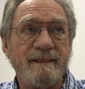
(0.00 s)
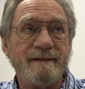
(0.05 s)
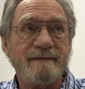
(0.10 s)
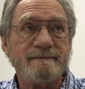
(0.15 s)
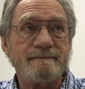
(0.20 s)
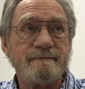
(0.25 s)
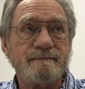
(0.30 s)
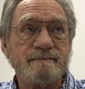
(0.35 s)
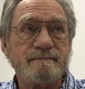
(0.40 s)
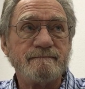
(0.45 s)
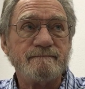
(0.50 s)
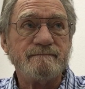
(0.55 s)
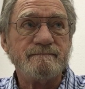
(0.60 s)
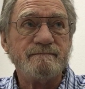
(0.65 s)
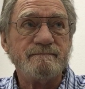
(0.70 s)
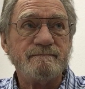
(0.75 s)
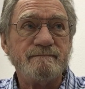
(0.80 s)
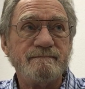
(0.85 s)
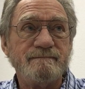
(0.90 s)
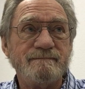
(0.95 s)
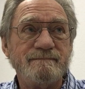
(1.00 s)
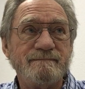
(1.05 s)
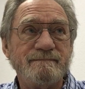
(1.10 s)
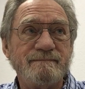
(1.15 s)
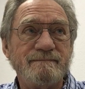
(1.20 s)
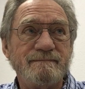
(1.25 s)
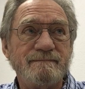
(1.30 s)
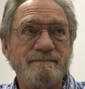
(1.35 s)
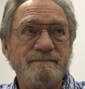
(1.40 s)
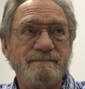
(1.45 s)

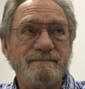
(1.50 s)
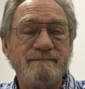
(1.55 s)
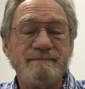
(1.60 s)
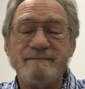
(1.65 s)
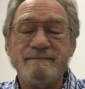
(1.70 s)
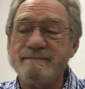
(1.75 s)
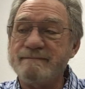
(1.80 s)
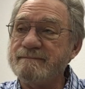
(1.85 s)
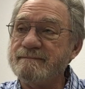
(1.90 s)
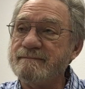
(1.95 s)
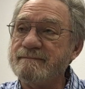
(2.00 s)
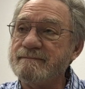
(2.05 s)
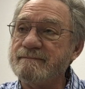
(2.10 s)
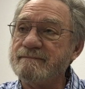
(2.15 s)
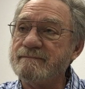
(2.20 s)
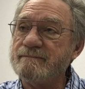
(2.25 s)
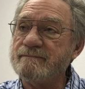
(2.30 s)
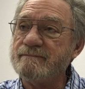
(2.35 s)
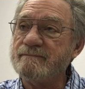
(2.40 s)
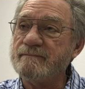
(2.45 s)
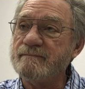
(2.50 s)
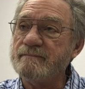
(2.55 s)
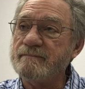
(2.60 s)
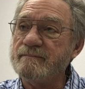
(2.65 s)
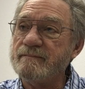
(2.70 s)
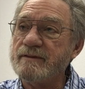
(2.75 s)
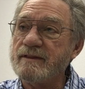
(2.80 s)
[no speech]